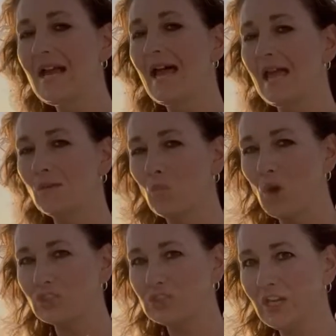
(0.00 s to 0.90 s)
and
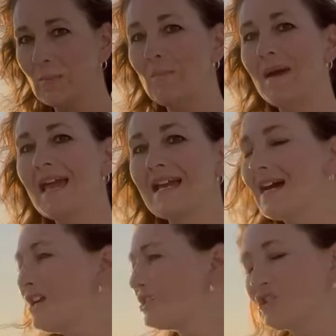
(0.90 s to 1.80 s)
watch Him make
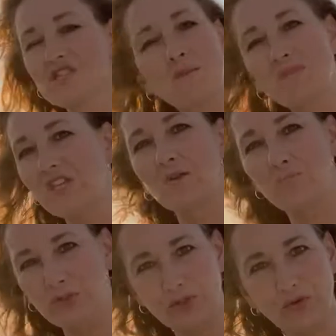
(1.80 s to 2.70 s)
something
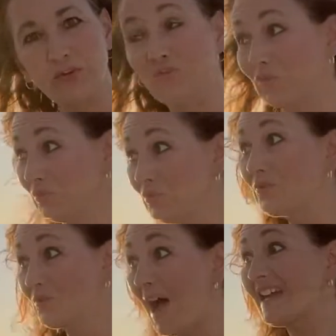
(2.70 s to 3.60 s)
beautiful. You
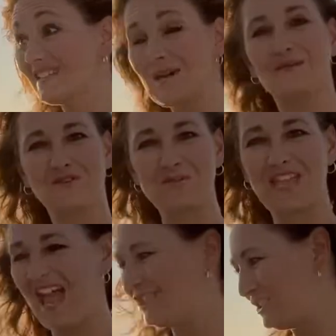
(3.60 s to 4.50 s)
rise up from the
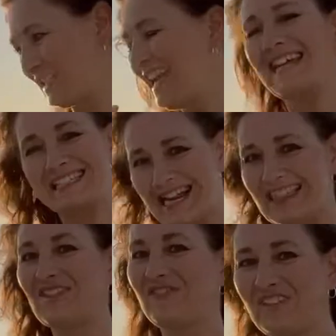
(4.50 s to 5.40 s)
ashes. It's not
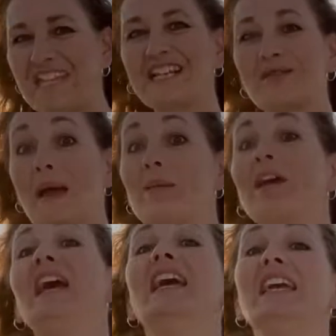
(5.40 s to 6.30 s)
the phoenix, baby.
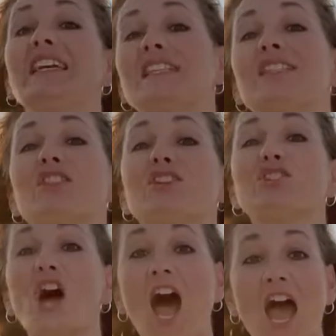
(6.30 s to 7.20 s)
It's the
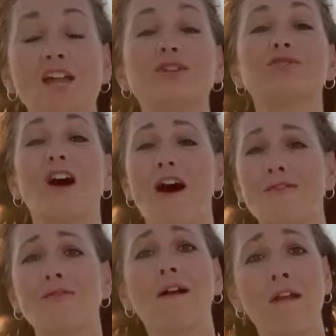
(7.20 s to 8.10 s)
child
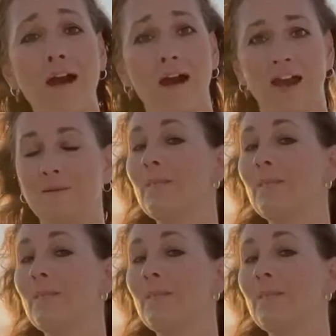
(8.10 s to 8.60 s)
of God.